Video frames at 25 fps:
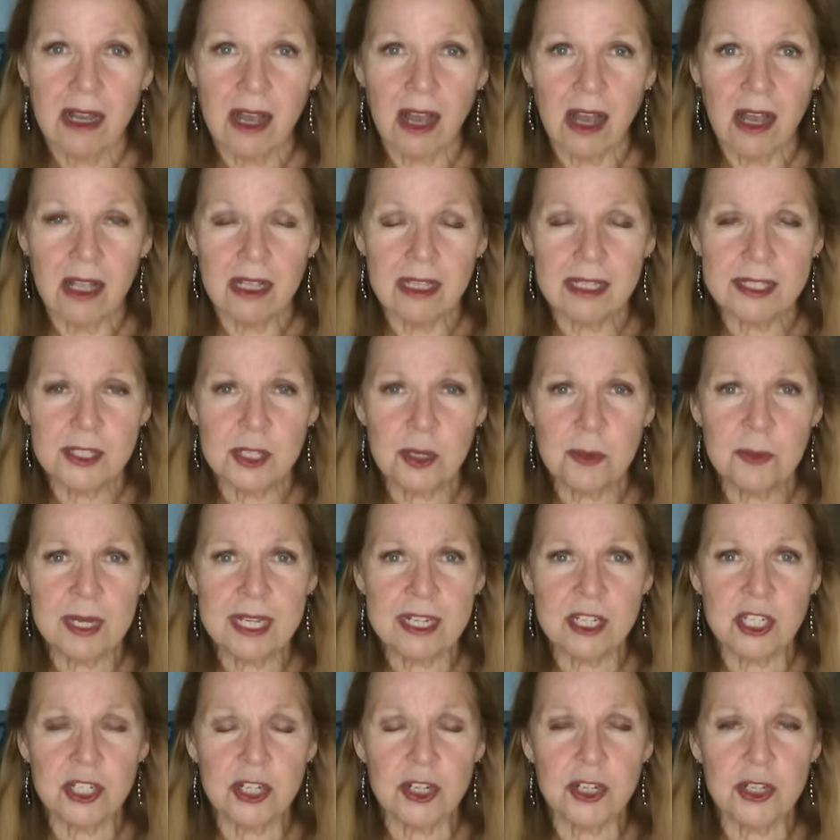Also, make
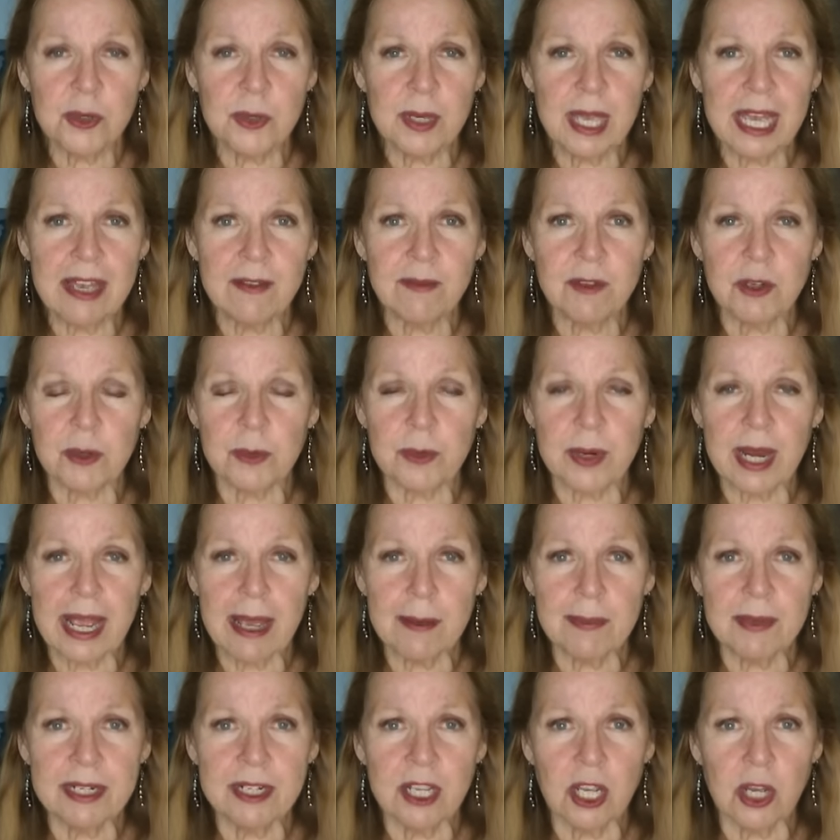sure you have
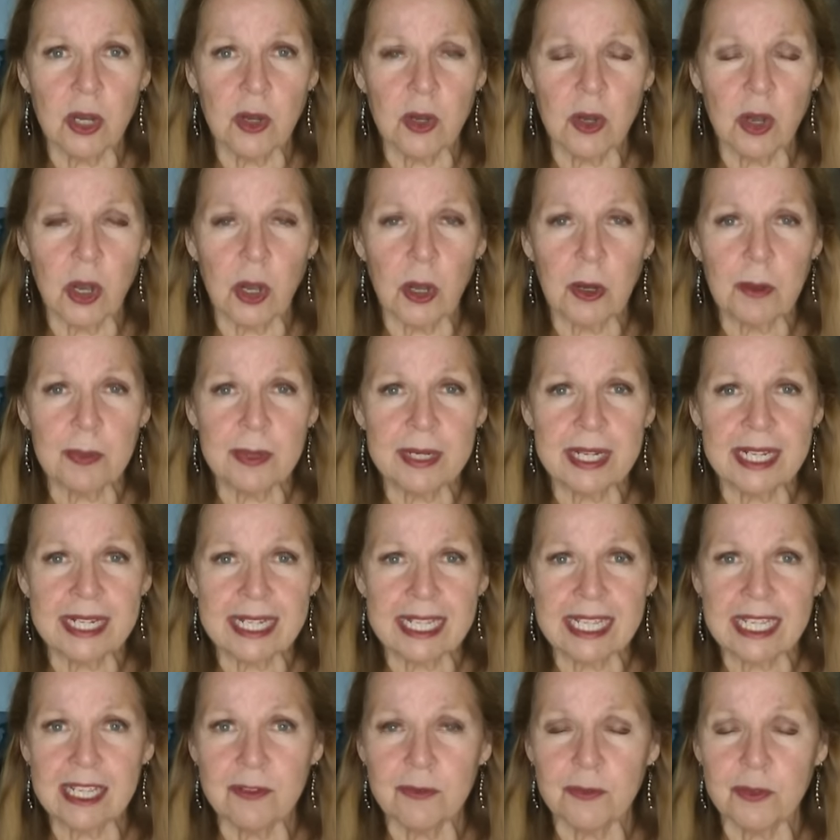grab and go, open and
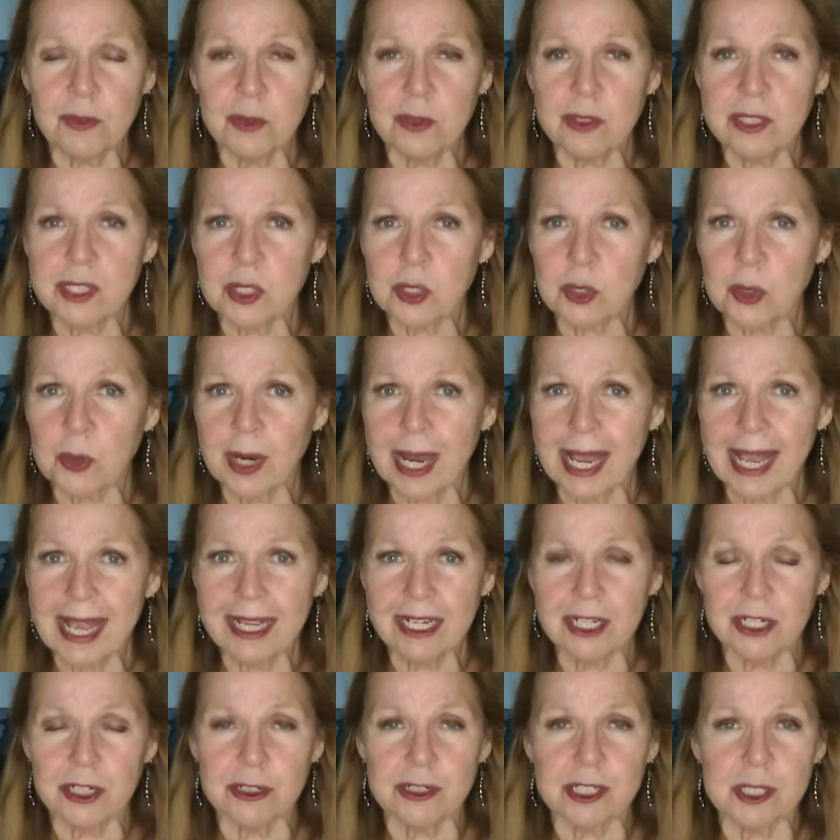eat foods,
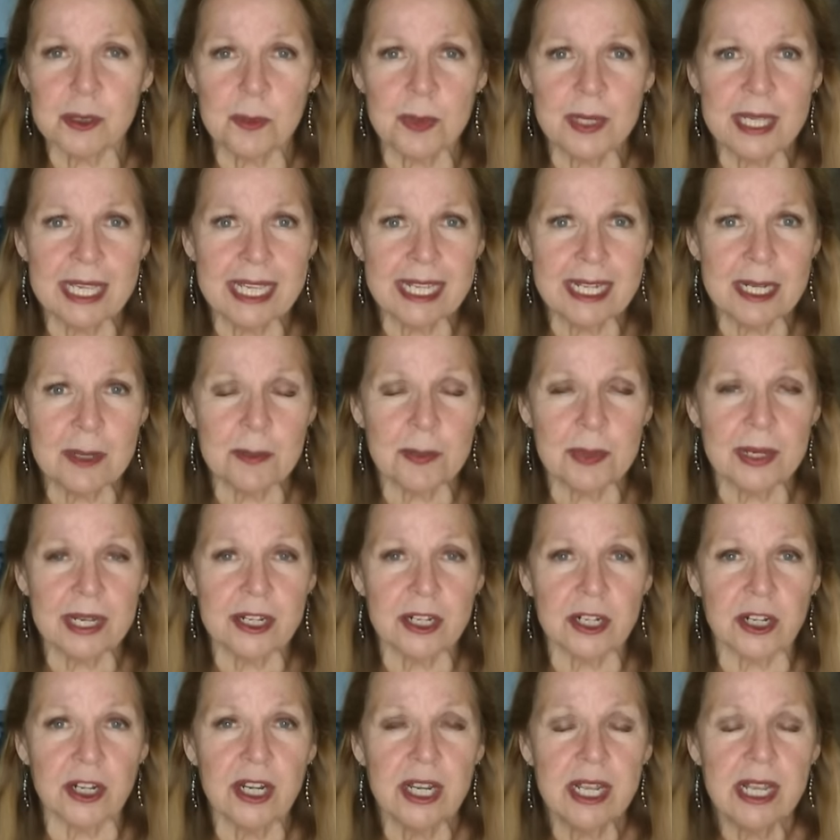crackers, peanut
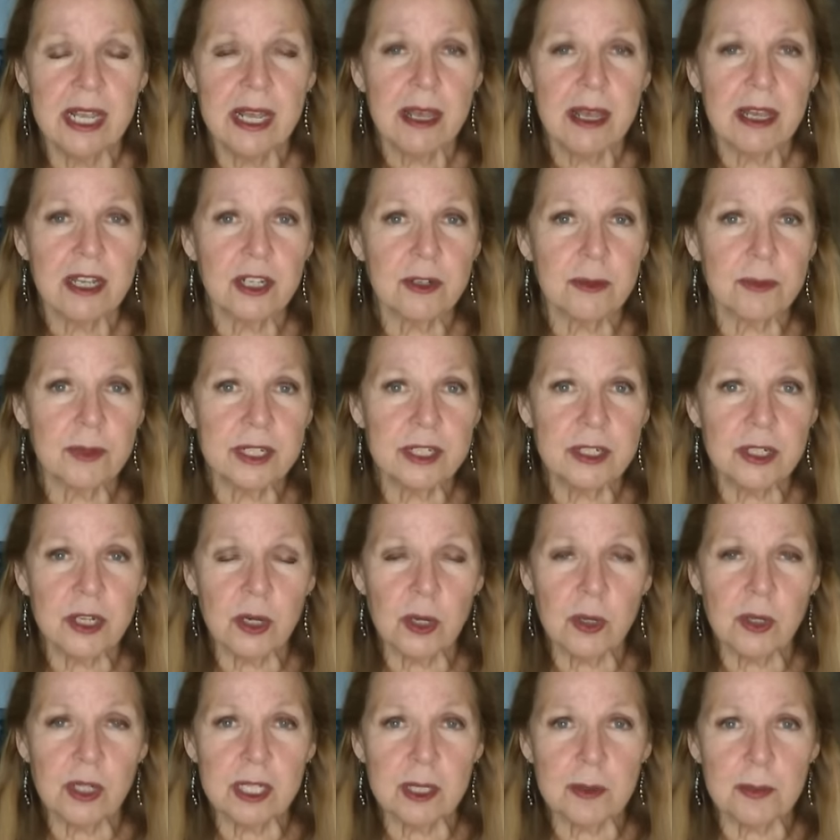butter,
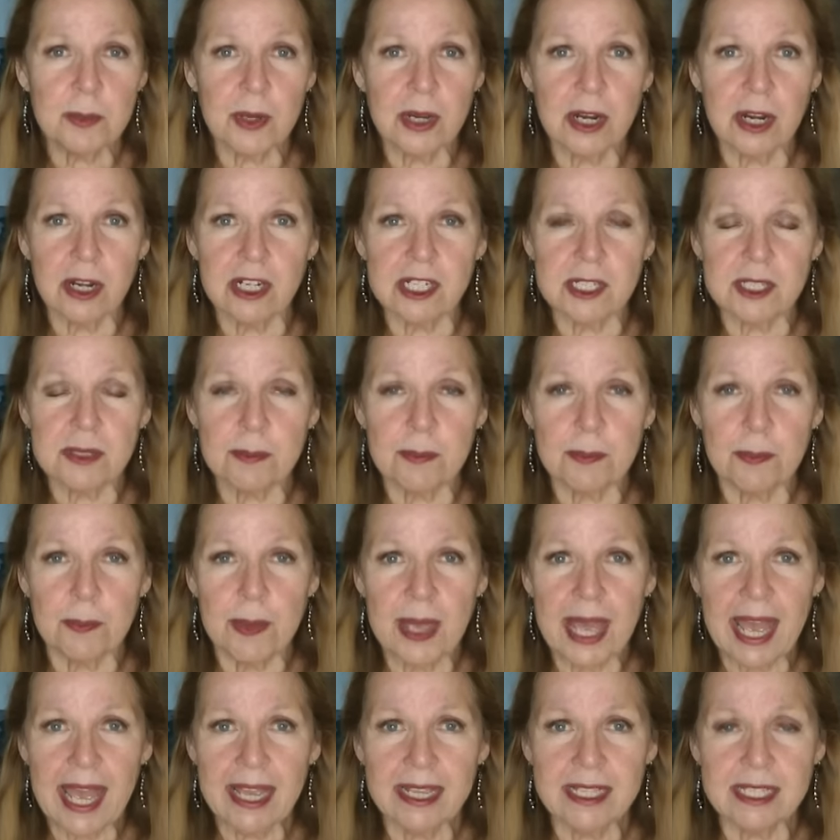granola bars,
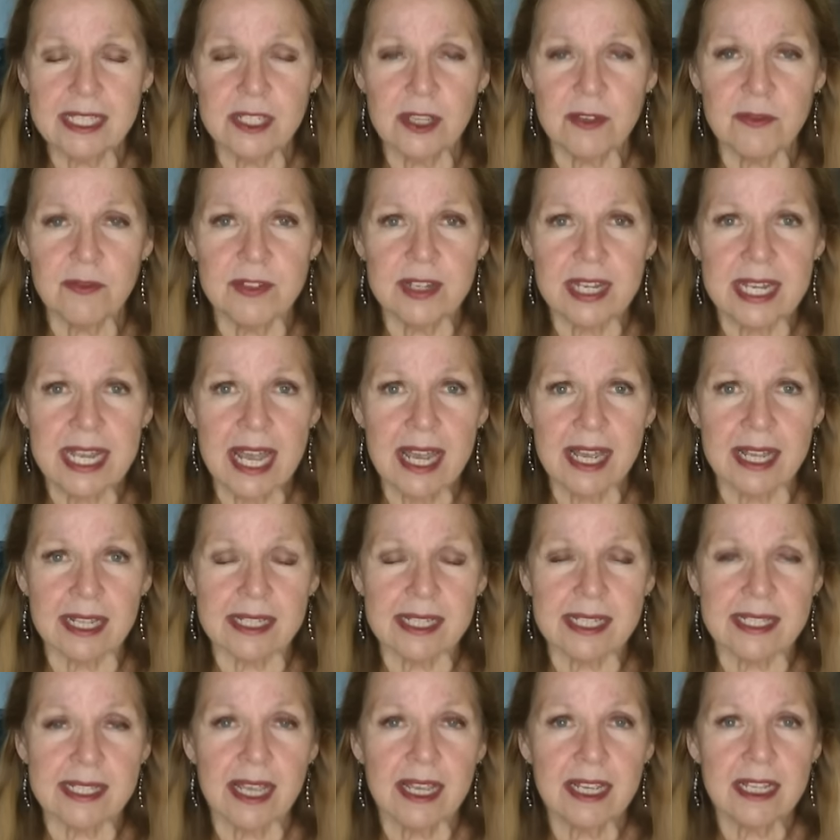bags of
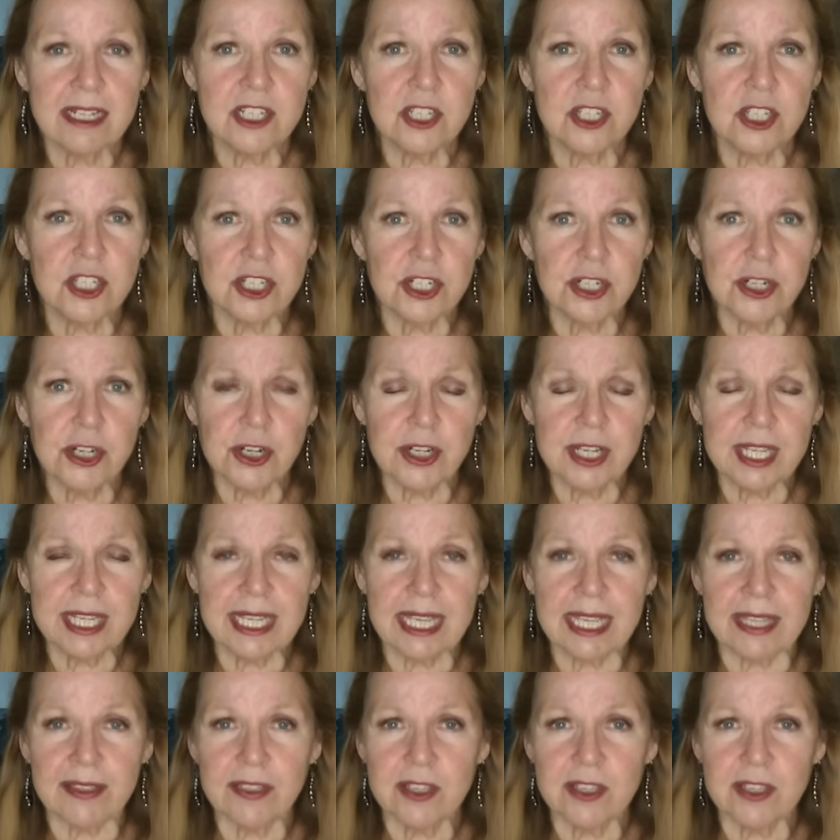nuts, jerky.